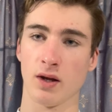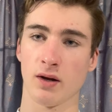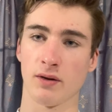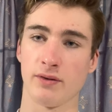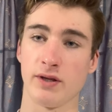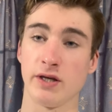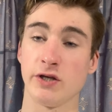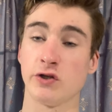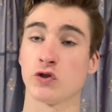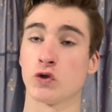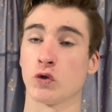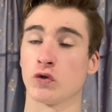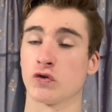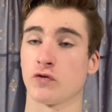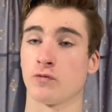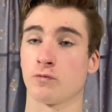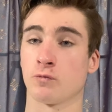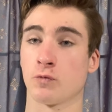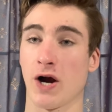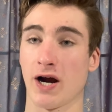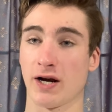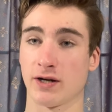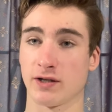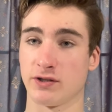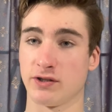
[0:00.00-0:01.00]
these sorts of
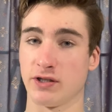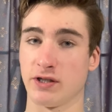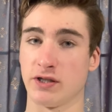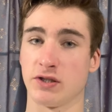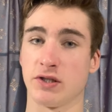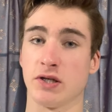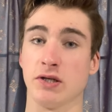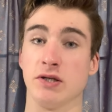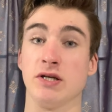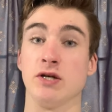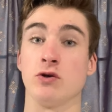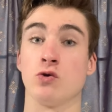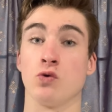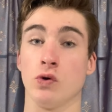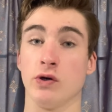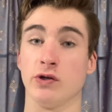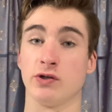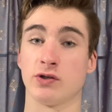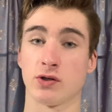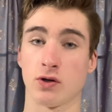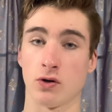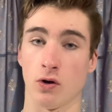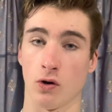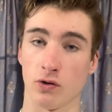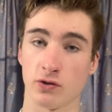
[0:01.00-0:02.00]
practices to
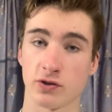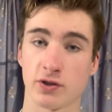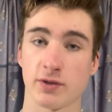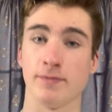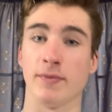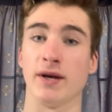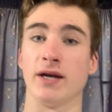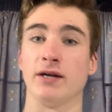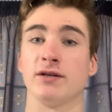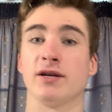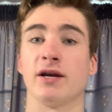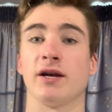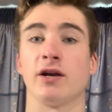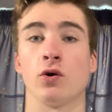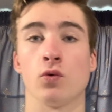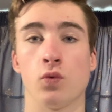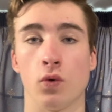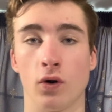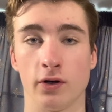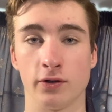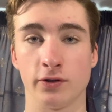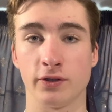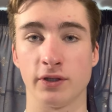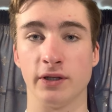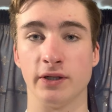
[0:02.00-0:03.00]
decrease cost, maintain
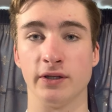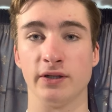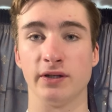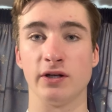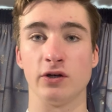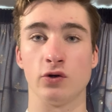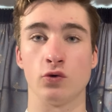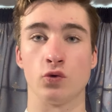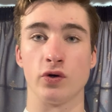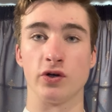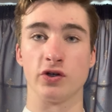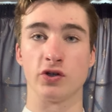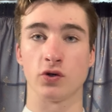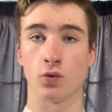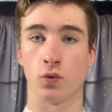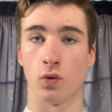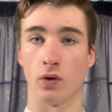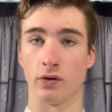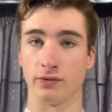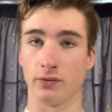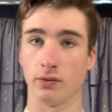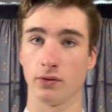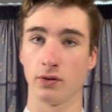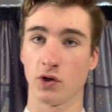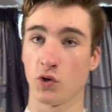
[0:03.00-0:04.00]
quality, and increase
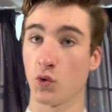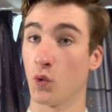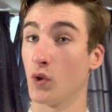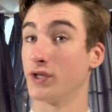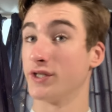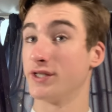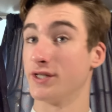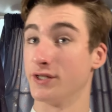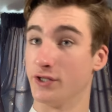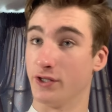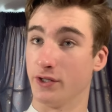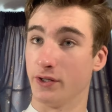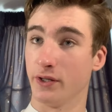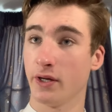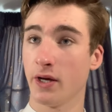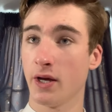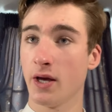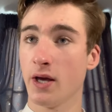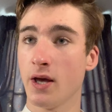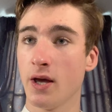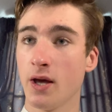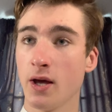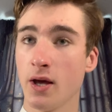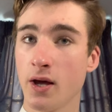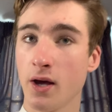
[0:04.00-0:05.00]
quantity
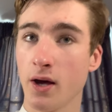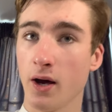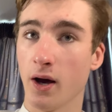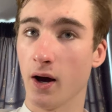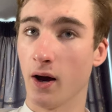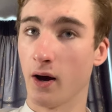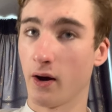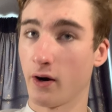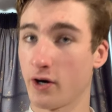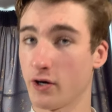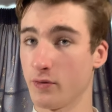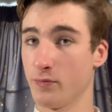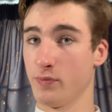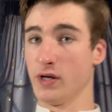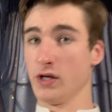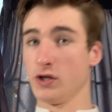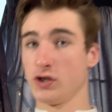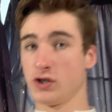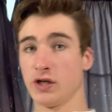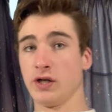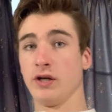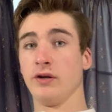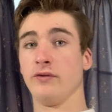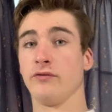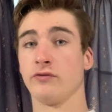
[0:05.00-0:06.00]
could be
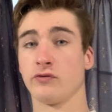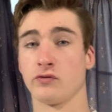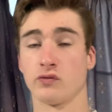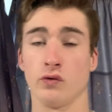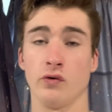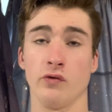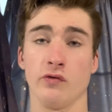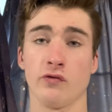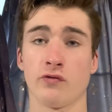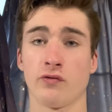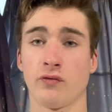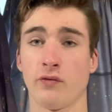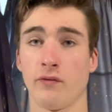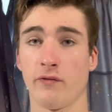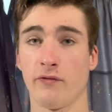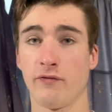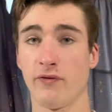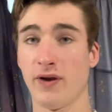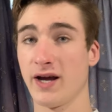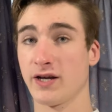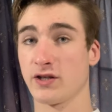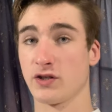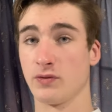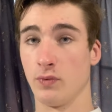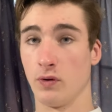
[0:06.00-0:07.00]
achieved through
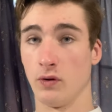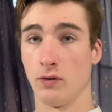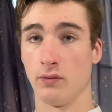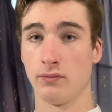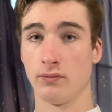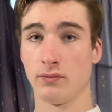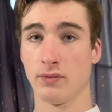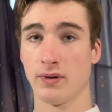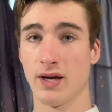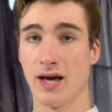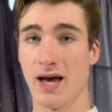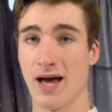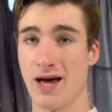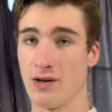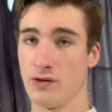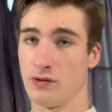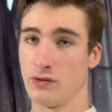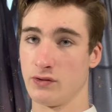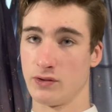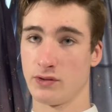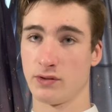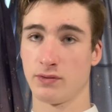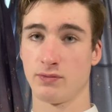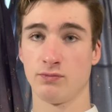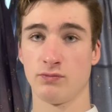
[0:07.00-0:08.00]
flexible
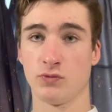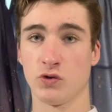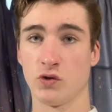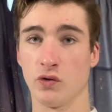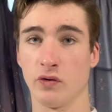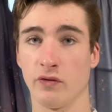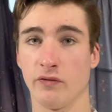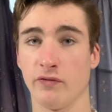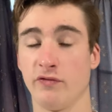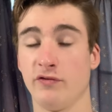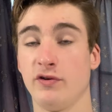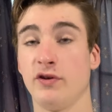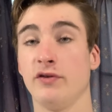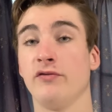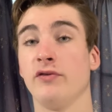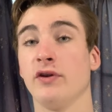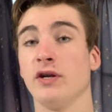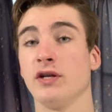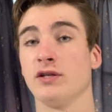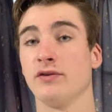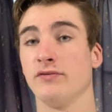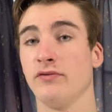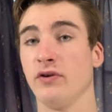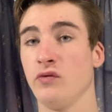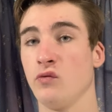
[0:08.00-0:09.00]
and sort of
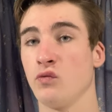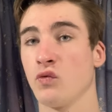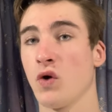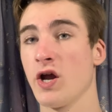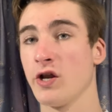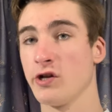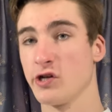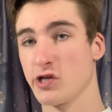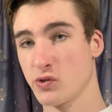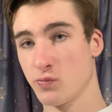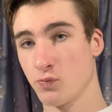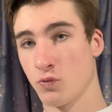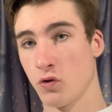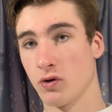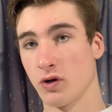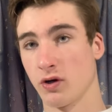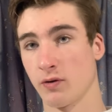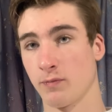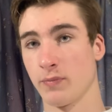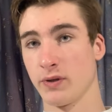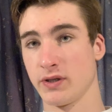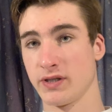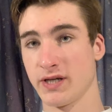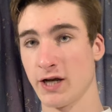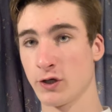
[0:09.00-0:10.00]
definitively ranged
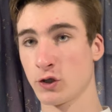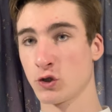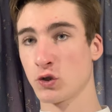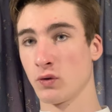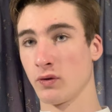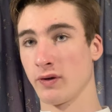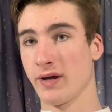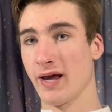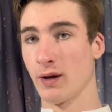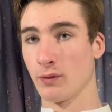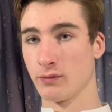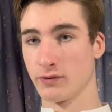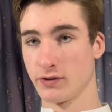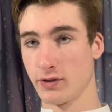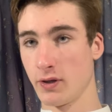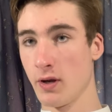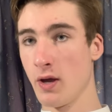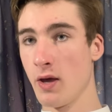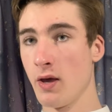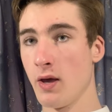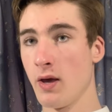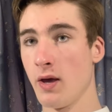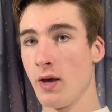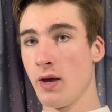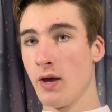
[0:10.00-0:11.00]
product potential counts
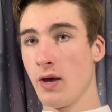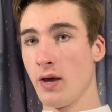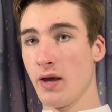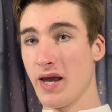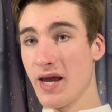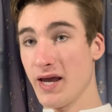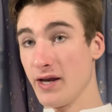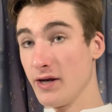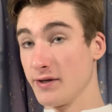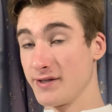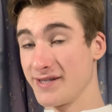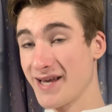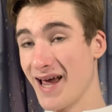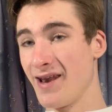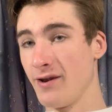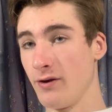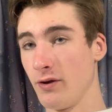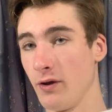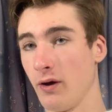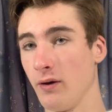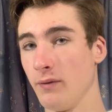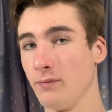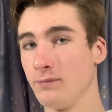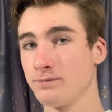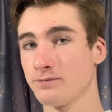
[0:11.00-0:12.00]
in a
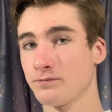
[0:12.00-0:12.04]
tender